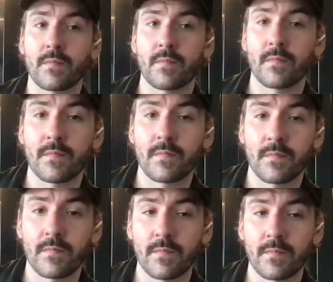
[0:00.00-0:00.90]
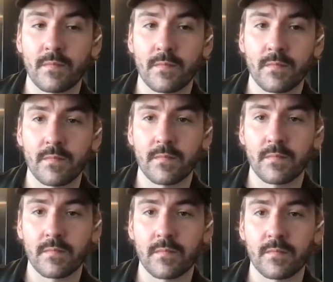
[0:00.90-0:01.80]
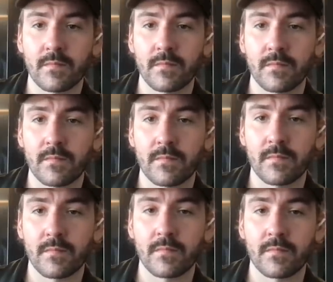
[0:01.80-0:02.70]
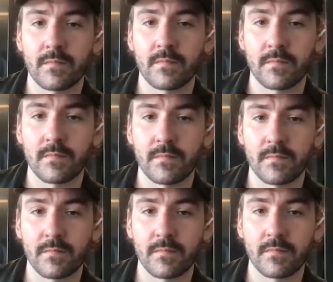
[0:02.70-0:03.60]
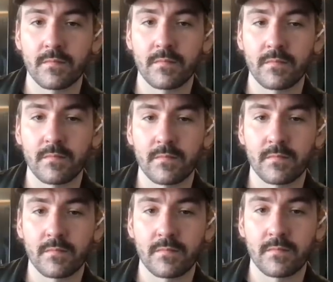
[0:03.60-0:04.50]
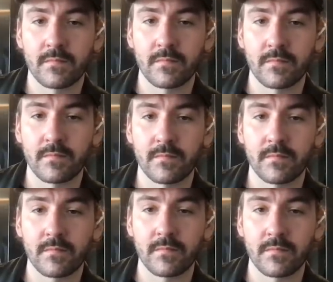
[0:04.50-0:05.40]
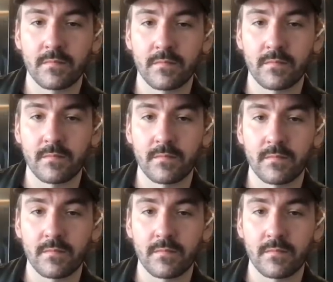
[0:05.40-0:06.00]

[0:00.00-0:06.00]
No words are spoken by the person on screen.